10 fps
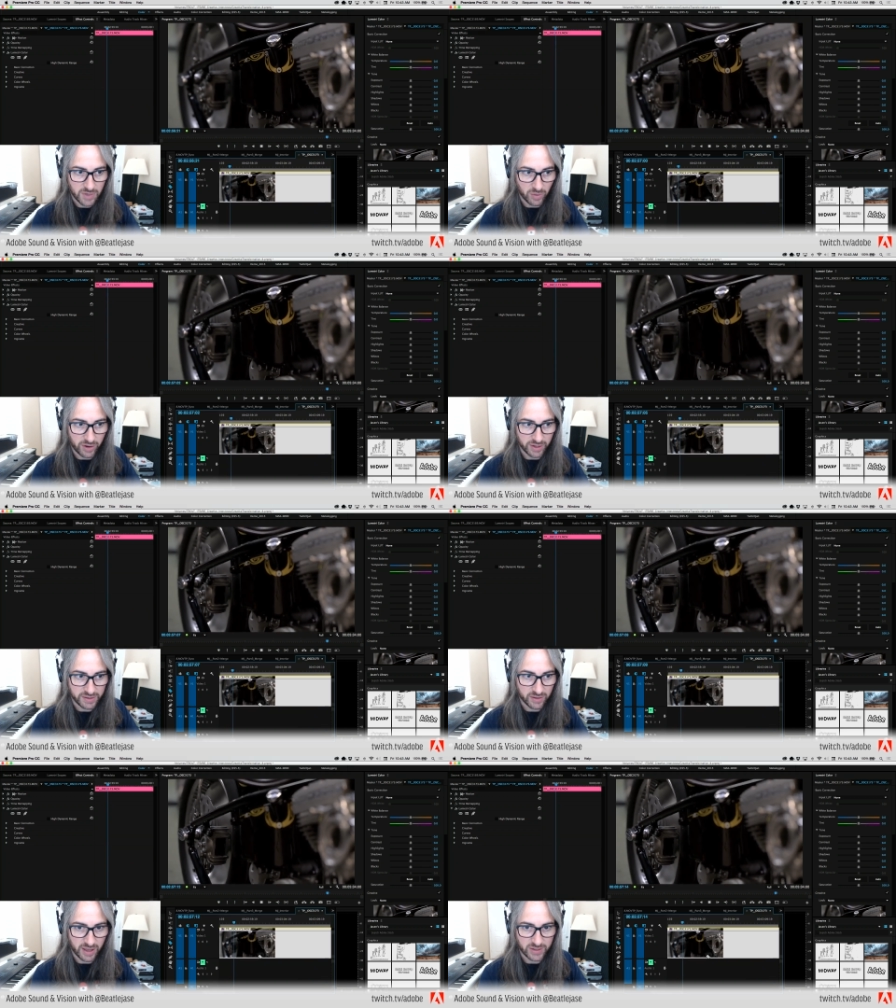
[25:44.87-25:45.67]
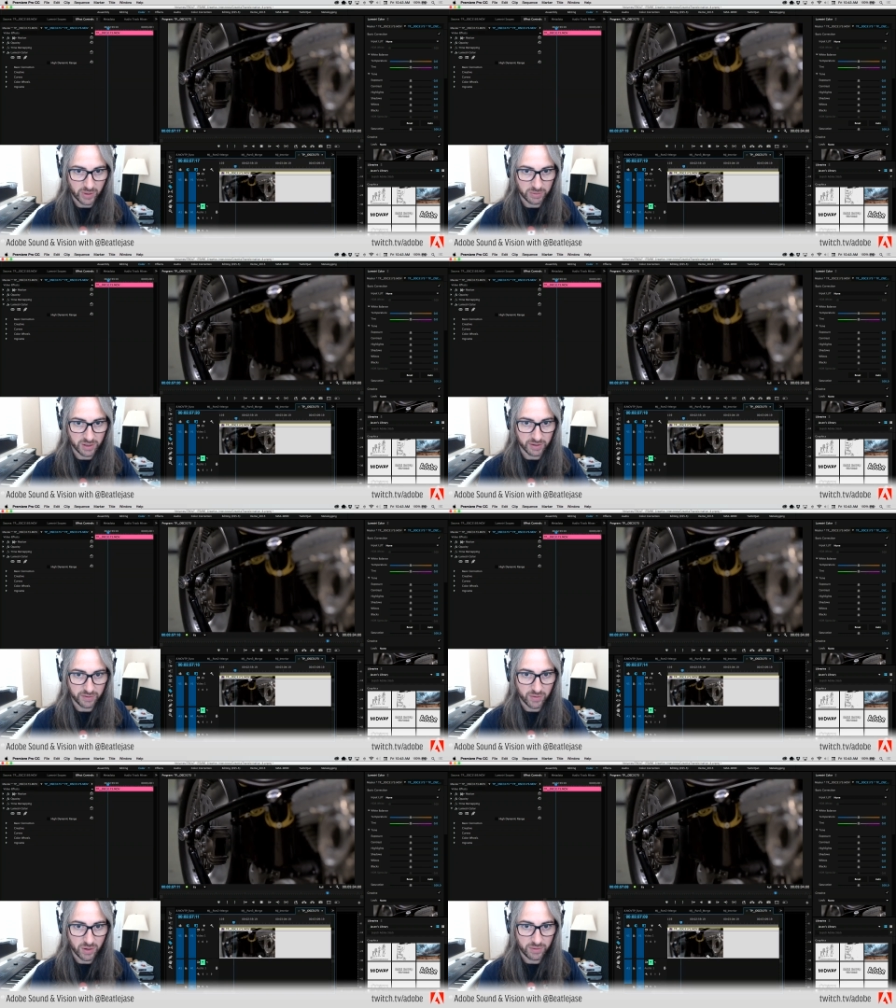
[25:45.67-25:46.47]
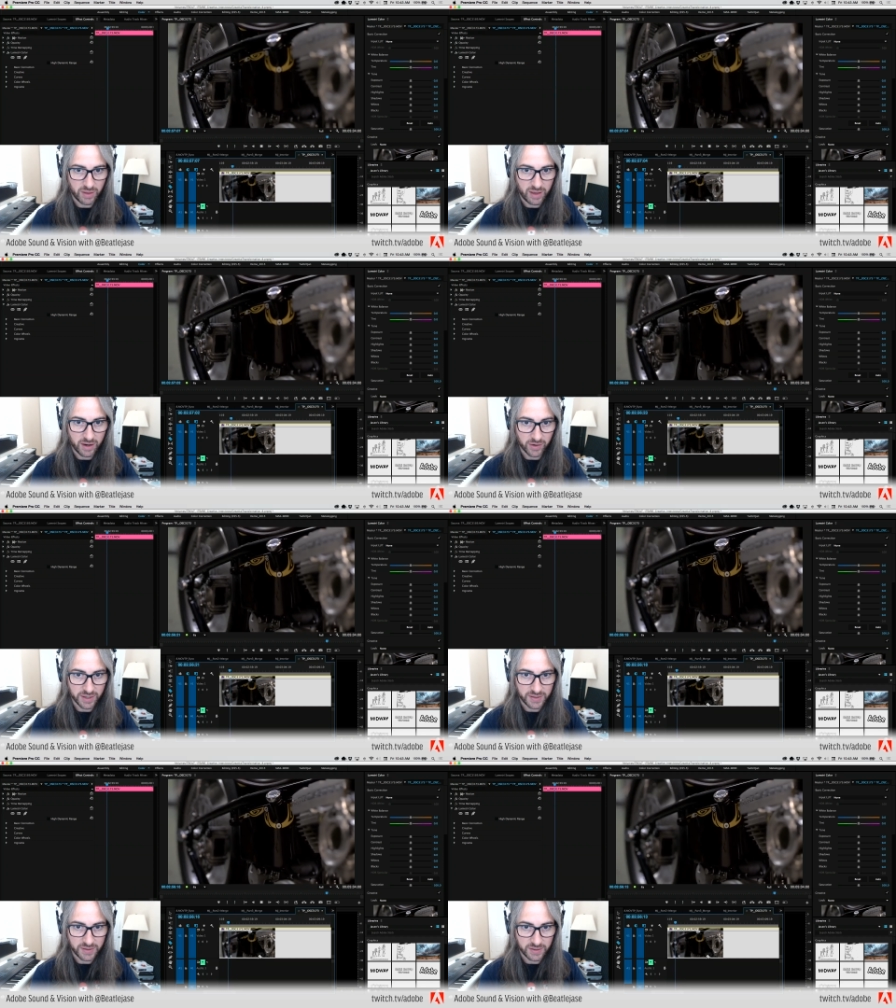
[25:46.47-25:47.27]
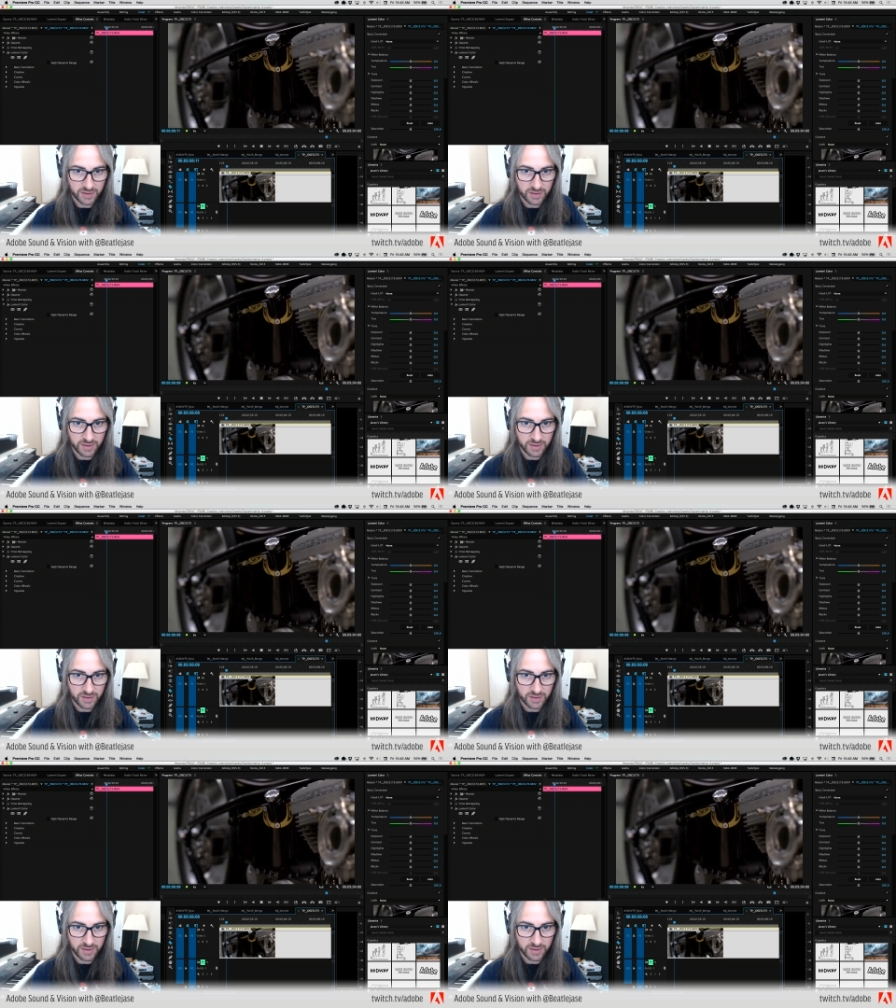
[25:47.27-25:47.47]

Oh, there it is. Okay, that's what I was looking for. There it is.